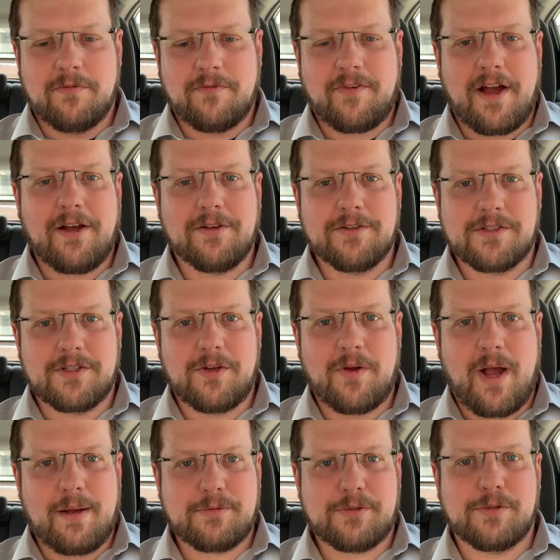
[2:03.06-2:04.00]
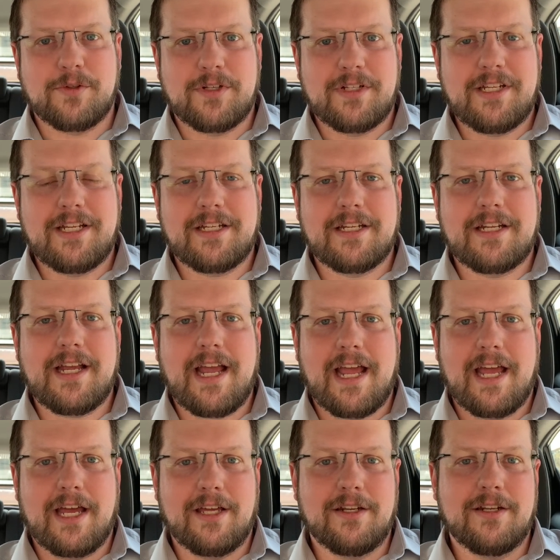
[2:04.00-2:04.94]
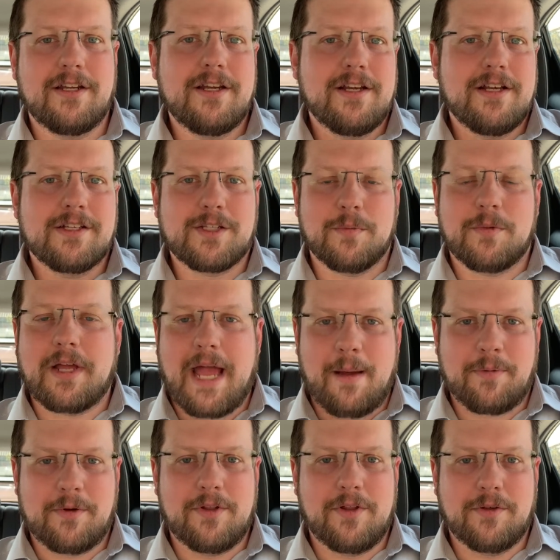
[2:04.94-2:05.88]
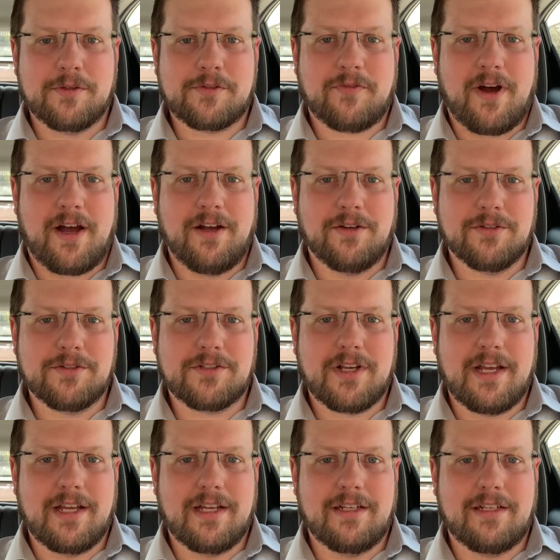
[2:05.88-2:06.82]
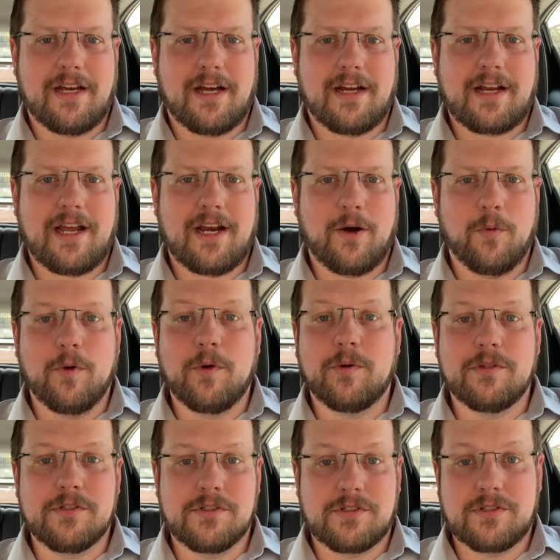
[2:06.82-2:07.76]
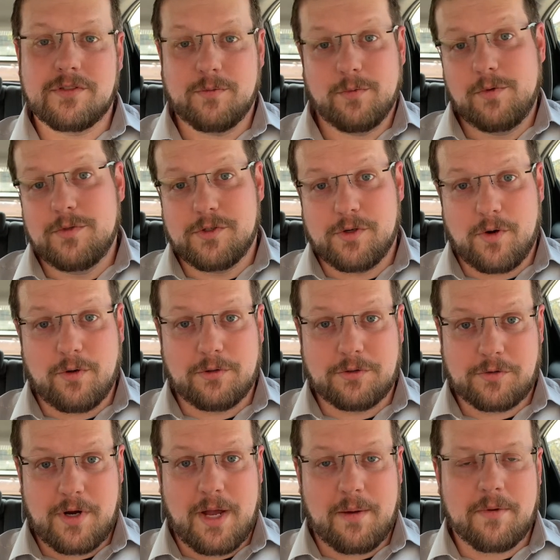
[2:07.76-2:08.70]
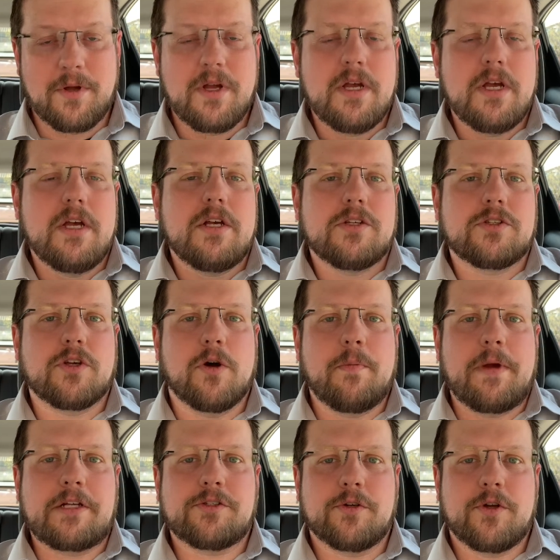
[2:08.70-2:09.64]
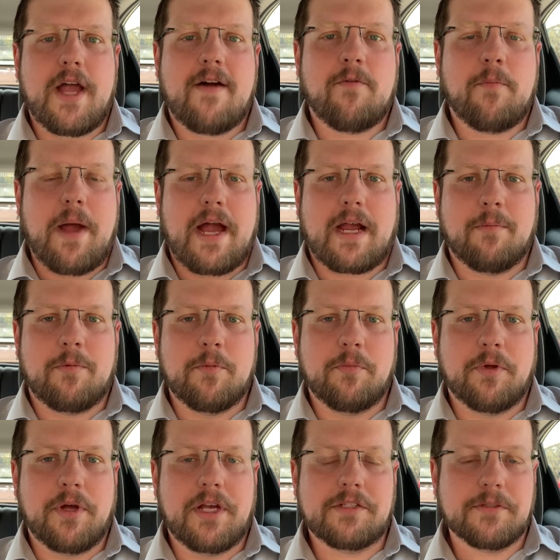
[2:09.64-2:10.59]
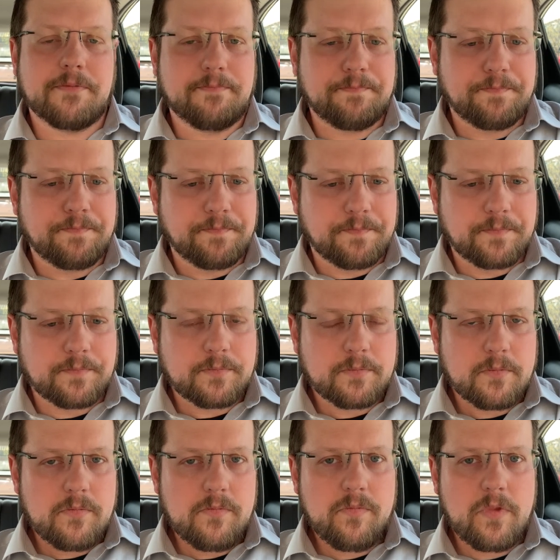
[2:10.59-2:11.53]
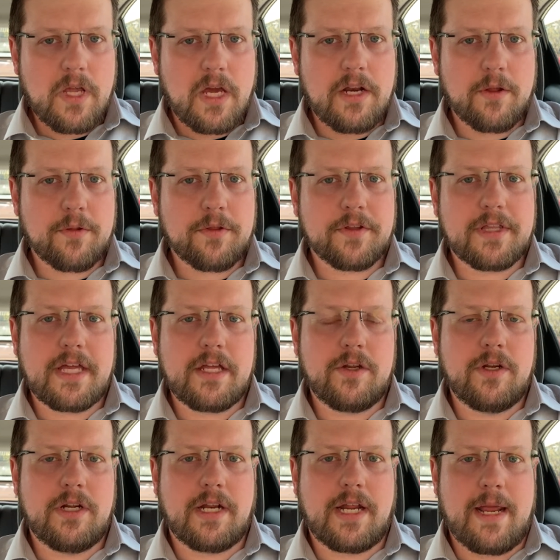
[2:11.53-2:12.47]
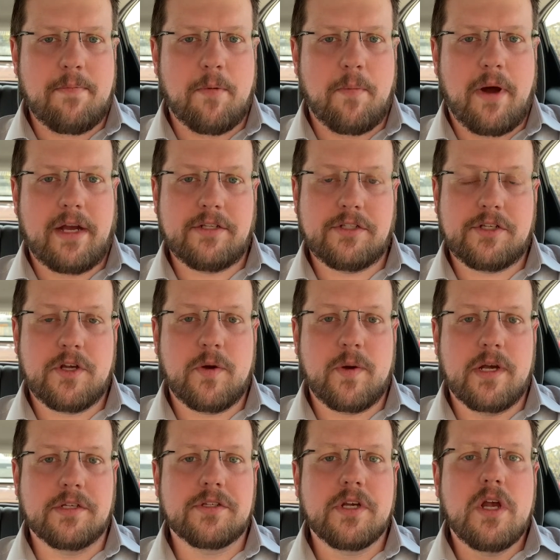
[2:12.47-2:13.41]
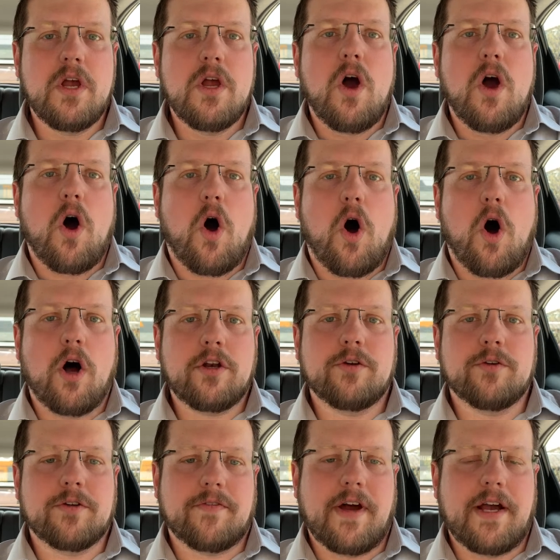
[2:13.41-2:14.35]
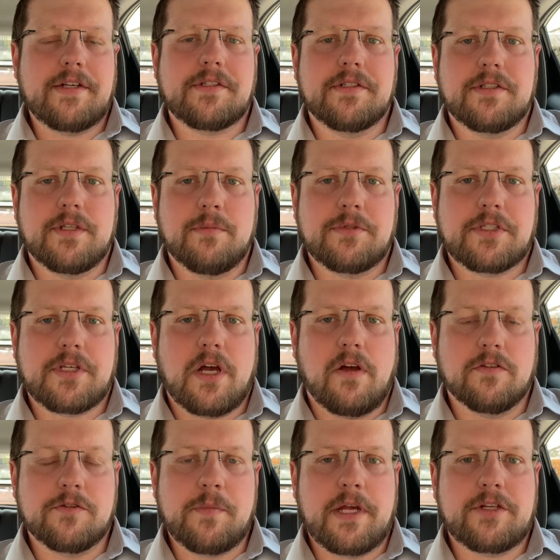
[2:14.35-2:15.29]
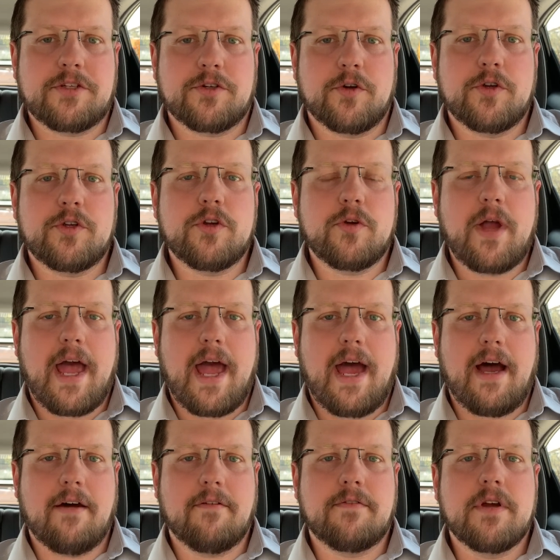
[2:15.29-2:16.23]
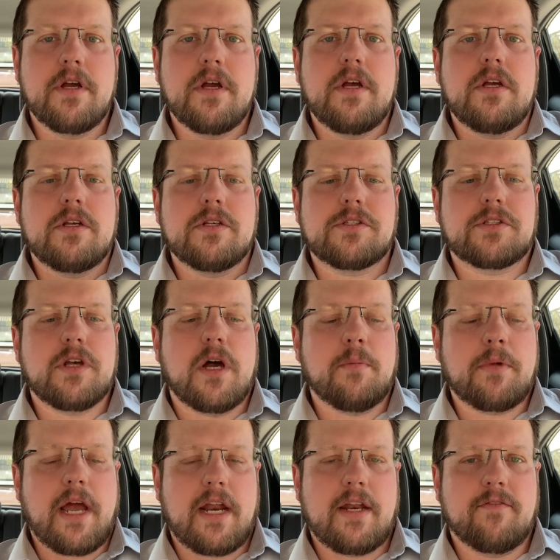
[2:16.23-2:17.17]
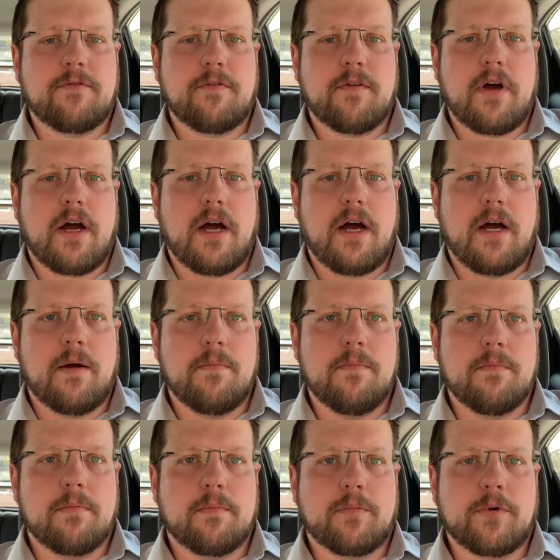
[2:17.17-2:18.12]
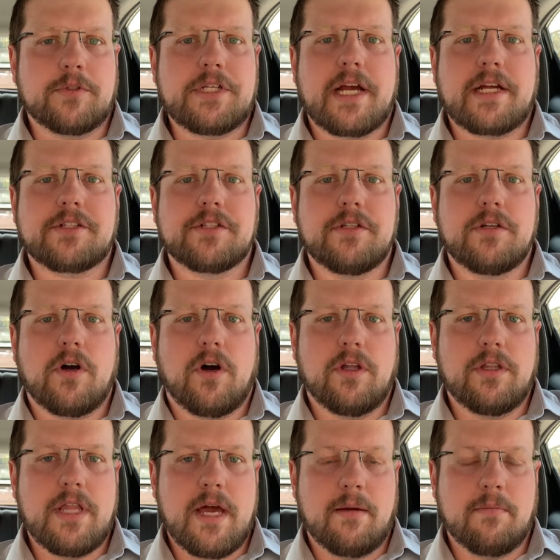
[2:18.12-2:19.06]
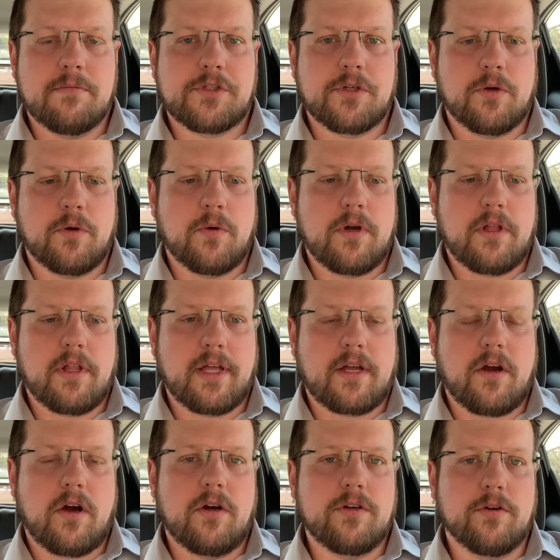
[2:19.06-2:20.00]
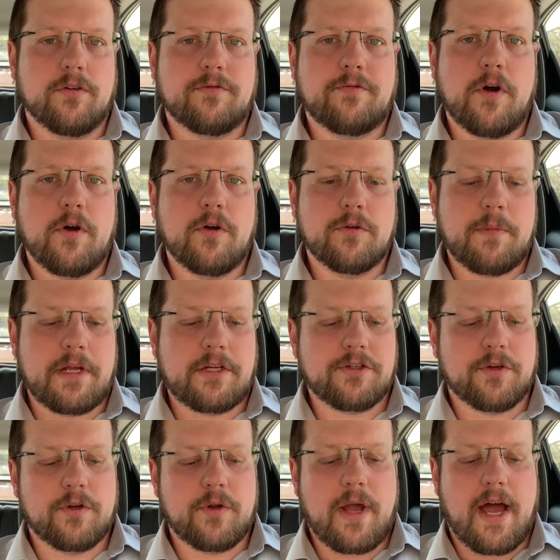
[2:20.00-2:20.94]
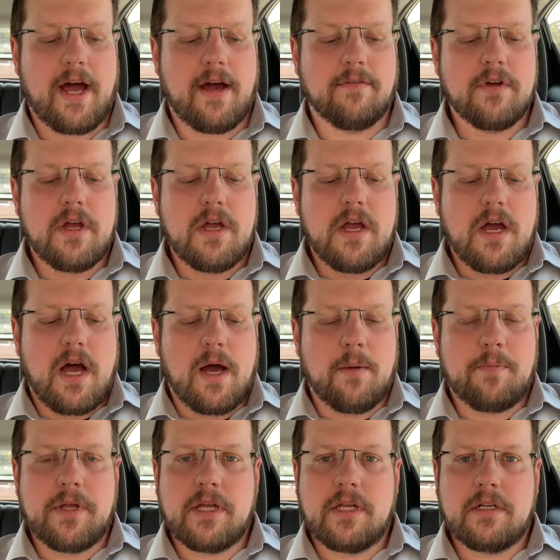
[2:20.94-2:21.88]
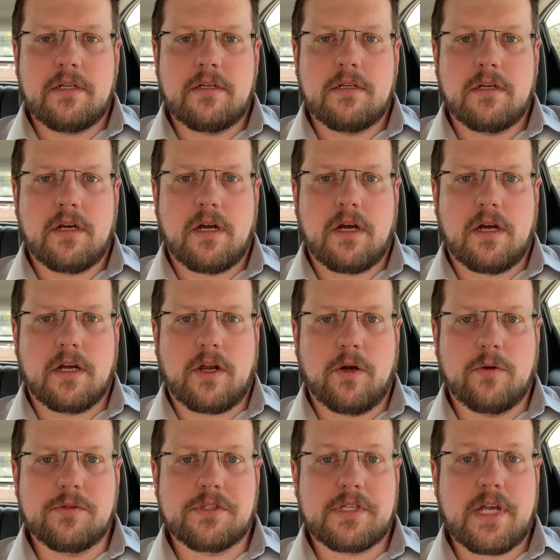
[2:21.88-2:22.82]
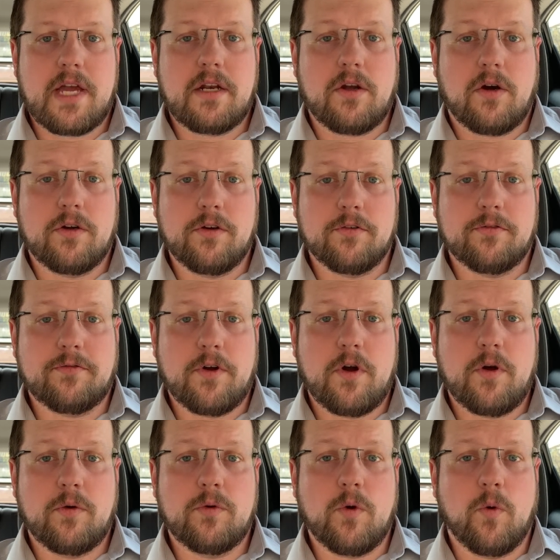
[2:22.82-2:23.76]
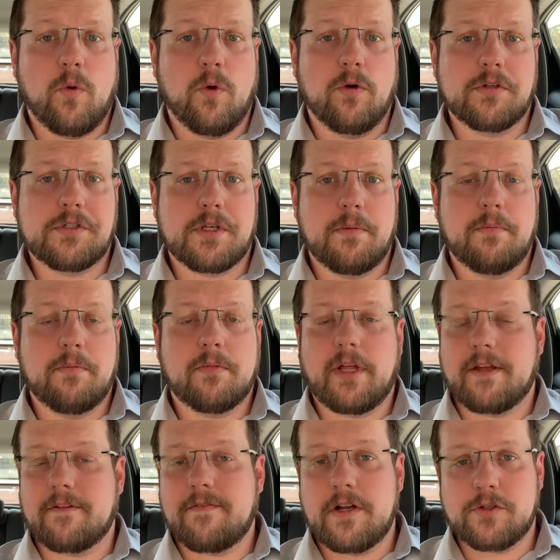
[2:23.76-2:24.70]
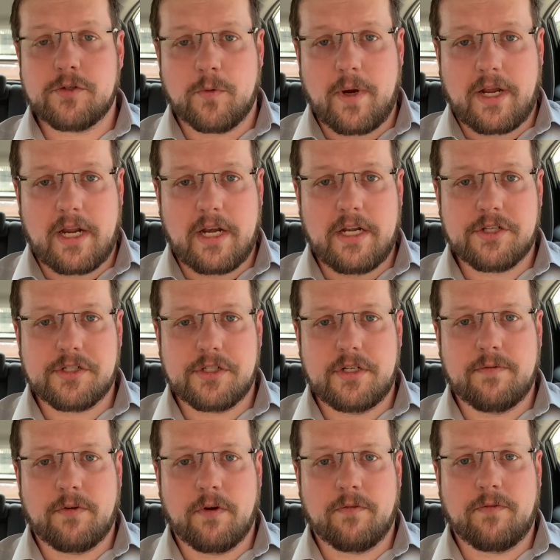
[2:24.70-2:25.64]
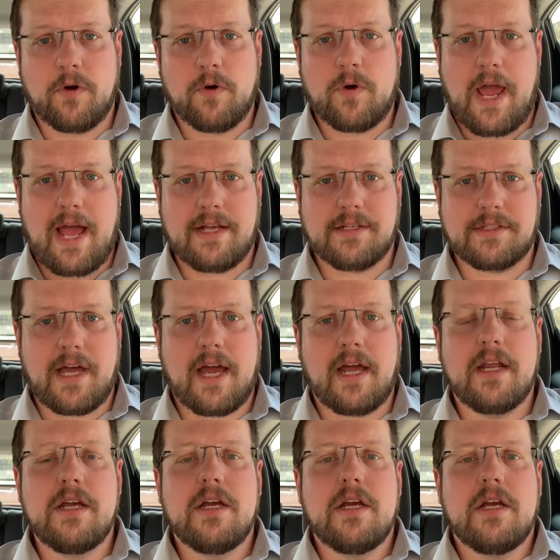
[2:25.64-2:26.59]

files that you absolutely needed, and something happened to those files and kind of ruins your whole trip. So make sure you have a backup in place. Another thing that you need to keep in mind too is, on your devices themselves, make sure you have some kind of protection on them. So like on your phone, make sure you have a PIN code set on your phone, or some like facial recognition if your phone has that,